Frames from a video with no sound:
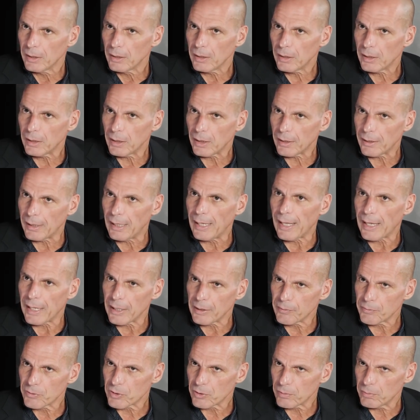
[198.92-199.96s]
the
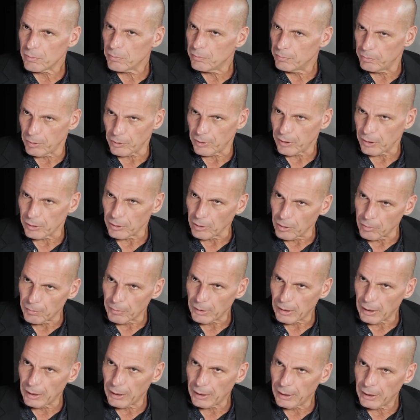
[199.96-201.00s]
lives, both
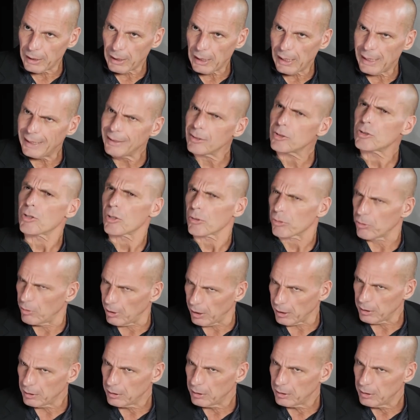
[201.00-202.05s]
economically and
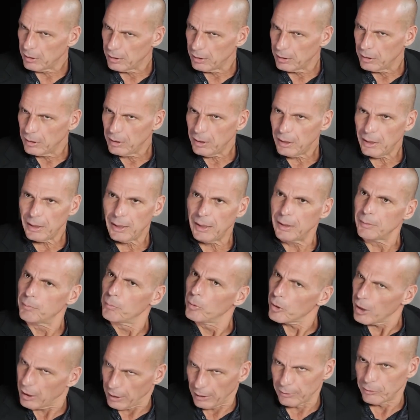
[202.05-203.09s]
socially, and
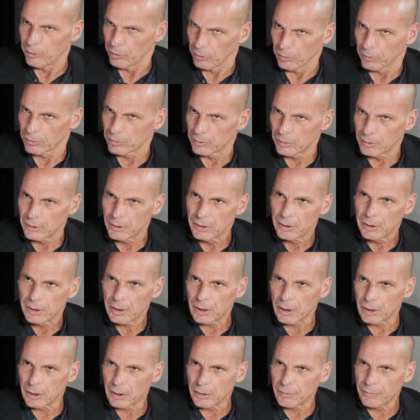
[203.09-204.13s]
morally too, mm-hmm.
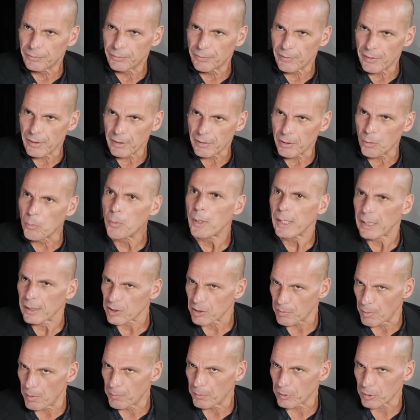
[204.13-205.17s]
of the
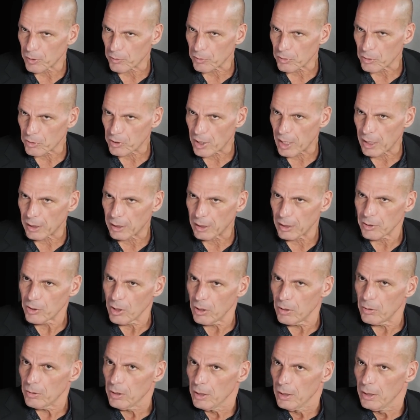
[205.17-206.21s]
weakest members of society.
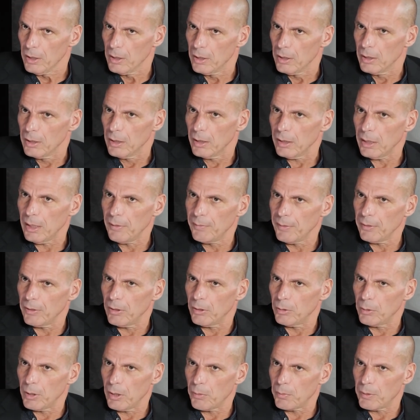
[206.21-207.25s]
So even
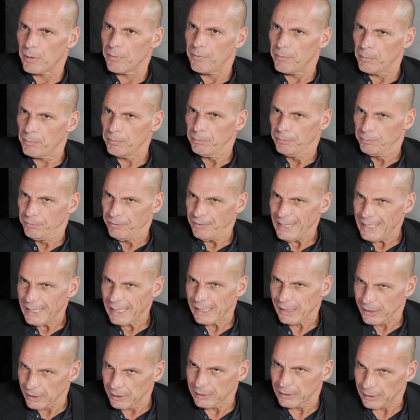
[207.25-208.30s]
though we were very
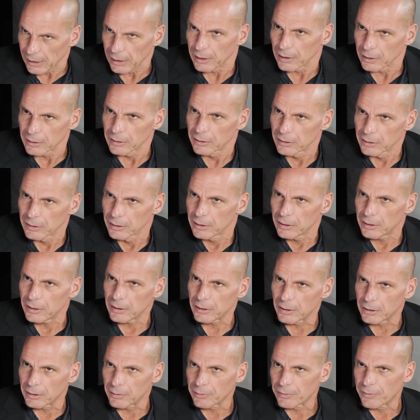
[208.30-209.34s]
critical
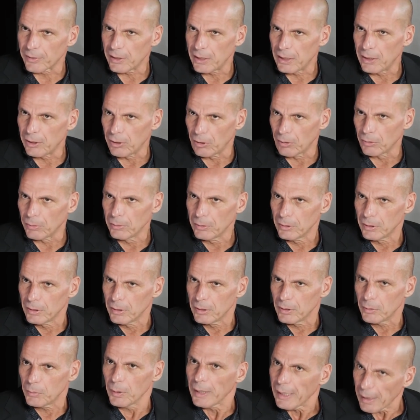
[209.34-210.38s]
of the EU,
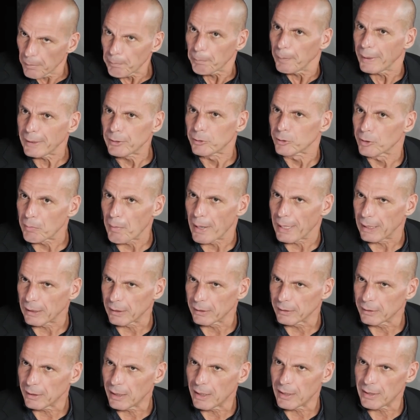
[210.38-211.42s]
mm-hmm. we campaigned to
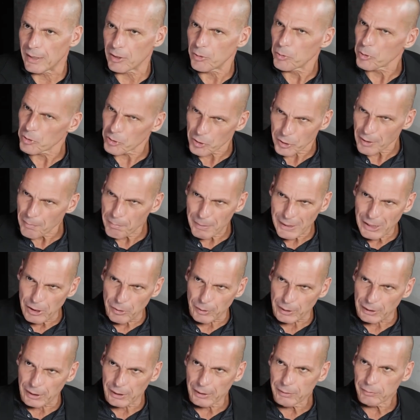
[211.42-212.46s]
remain. And this was not
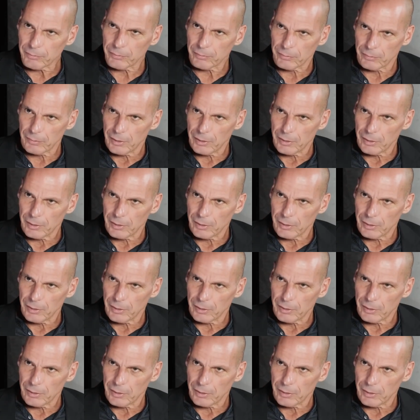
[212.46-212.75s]
ambiguity,